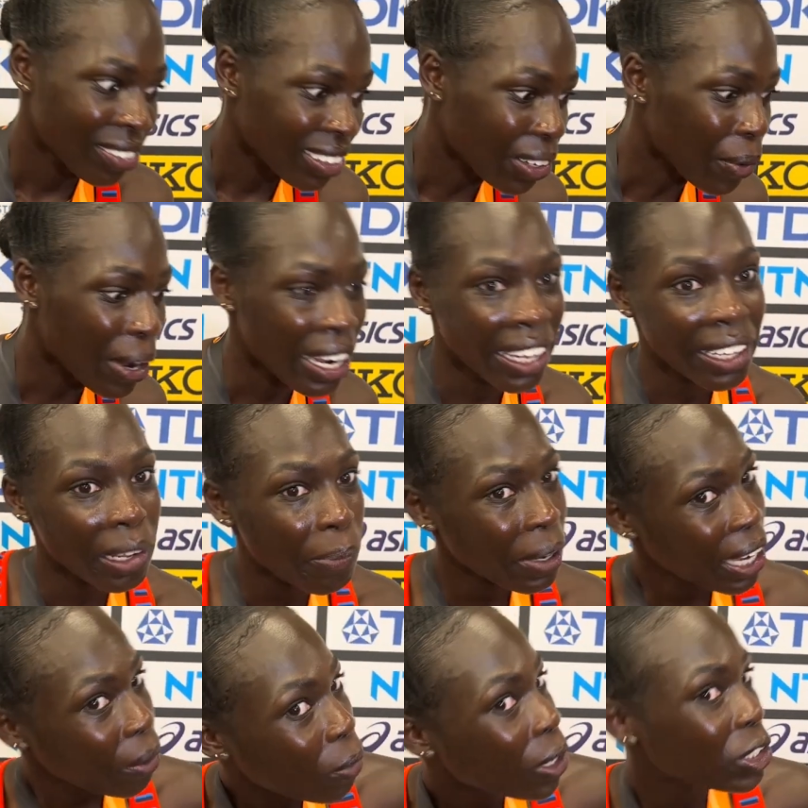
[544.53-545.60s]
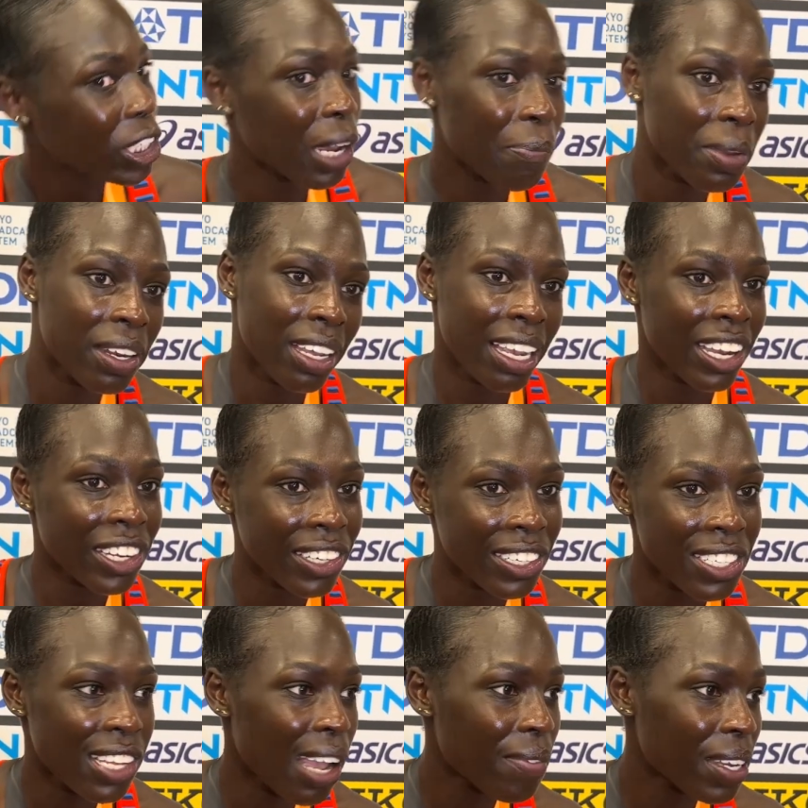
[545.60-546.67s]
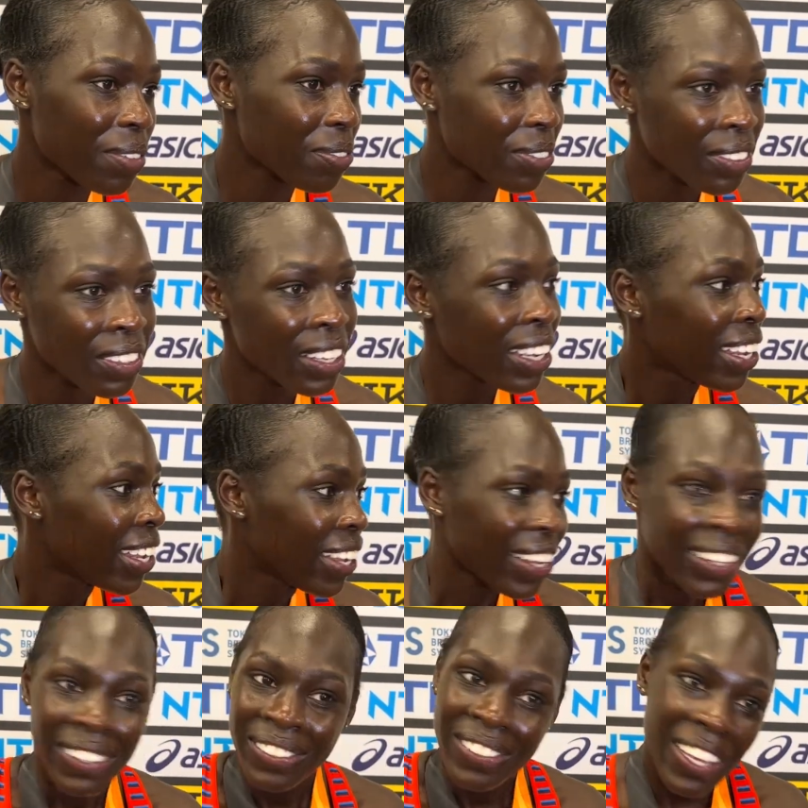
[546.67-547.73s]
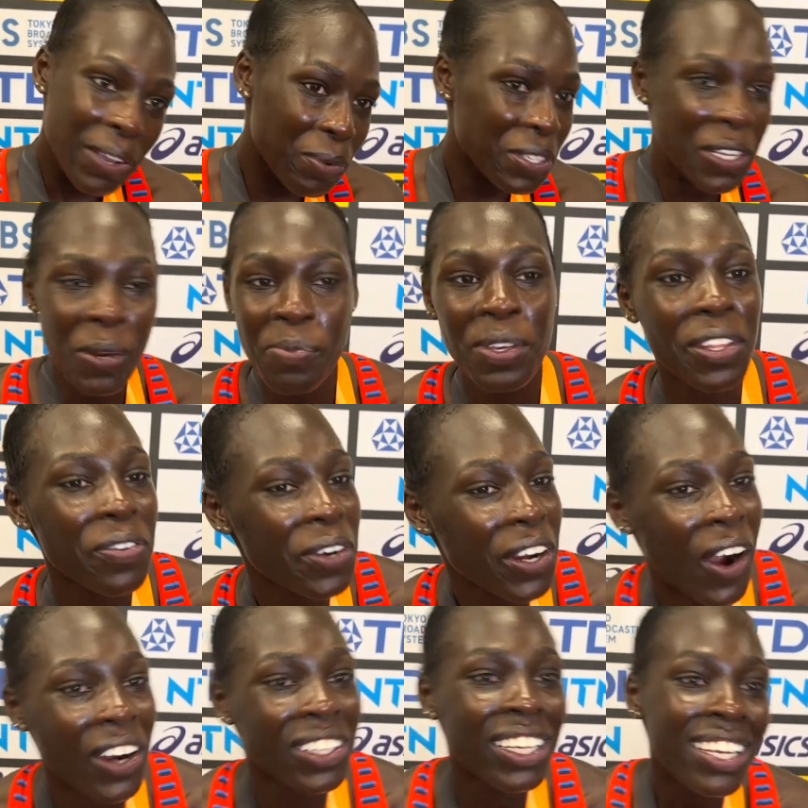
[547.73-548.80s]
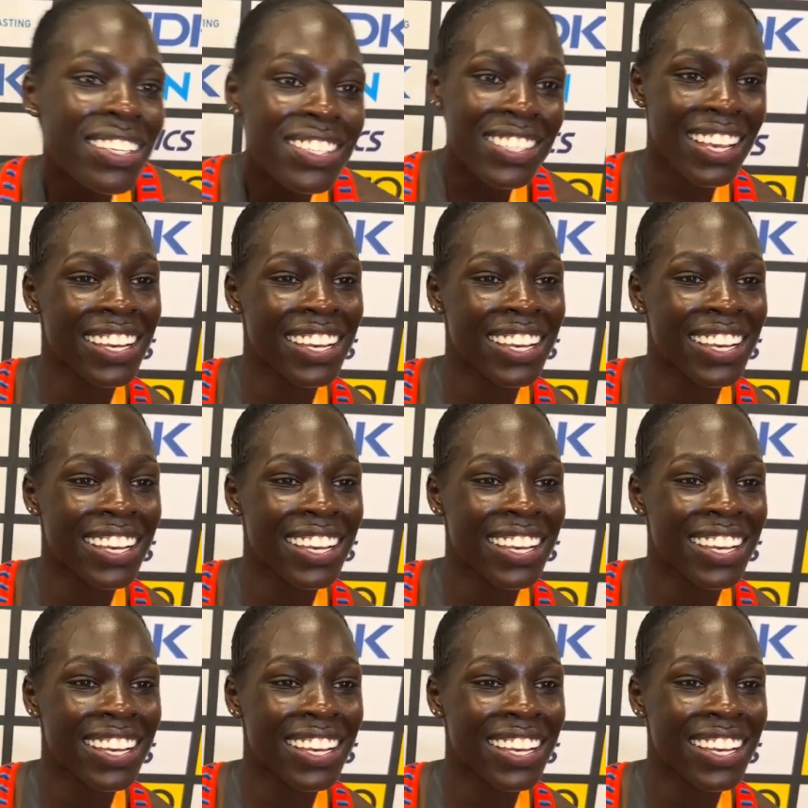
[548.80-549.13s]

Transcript: the reigning Olympic and world champion at 800. So, I mean, it was going to be there regardless.